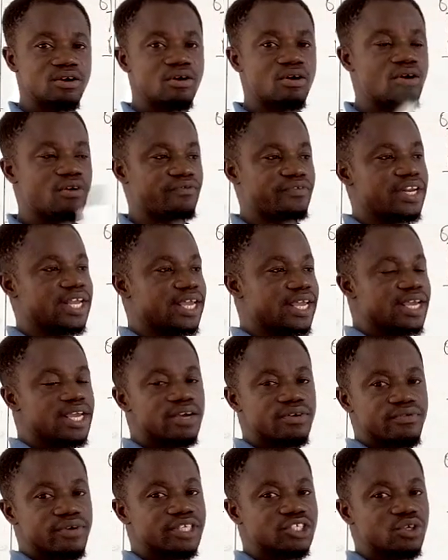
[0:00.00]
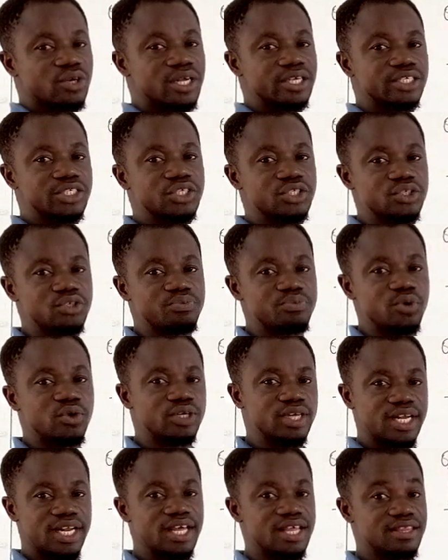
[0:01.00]
of the resonance tube or the
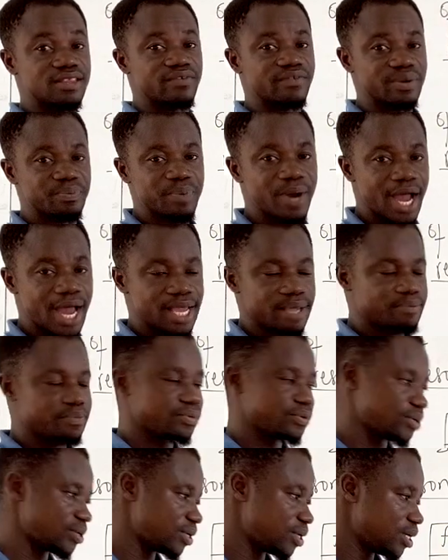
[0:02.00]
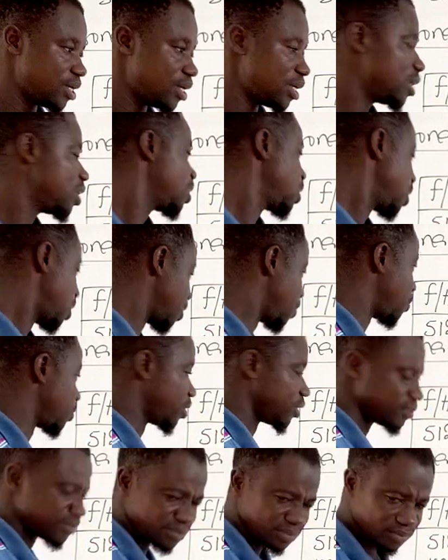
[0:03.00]
length of the pipe. Good.
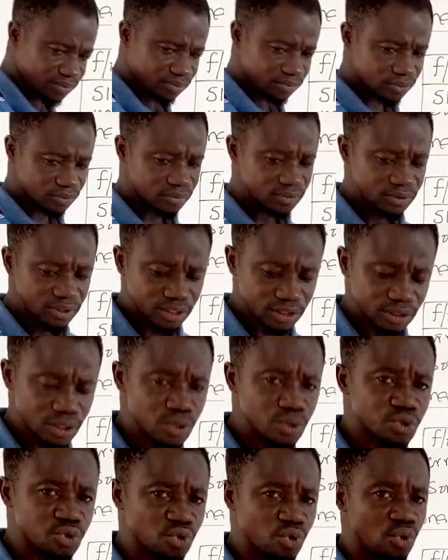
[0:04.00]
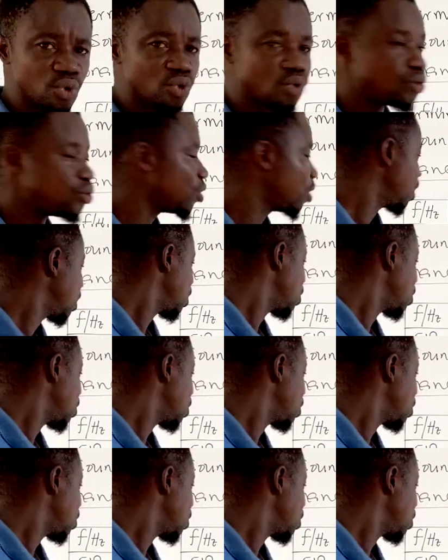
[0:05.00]
So